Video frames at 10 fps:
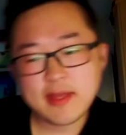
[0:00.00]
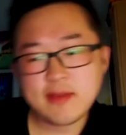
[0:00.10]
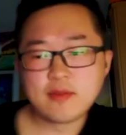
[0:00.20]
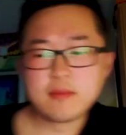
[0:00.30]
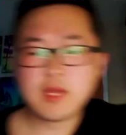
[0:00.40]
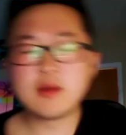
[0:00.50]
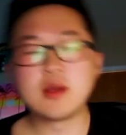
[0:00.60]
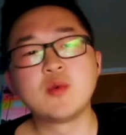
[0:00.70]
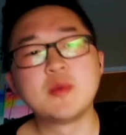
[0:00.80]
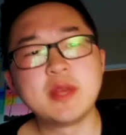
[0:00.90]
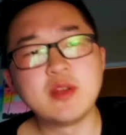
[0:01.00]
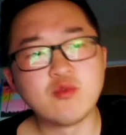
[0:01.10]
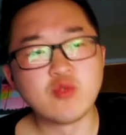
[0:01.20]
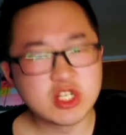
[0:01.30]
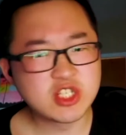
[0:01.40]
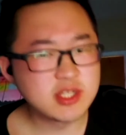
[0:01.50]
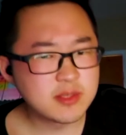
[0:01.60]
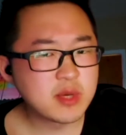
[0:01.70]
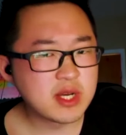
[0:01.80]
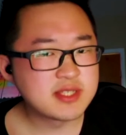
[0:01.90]
for me, it would be rushing the
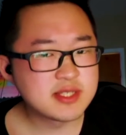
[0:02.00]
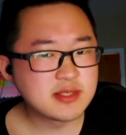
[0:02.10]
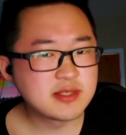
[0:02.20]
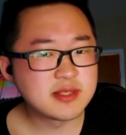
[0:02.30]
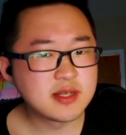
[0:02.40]
process.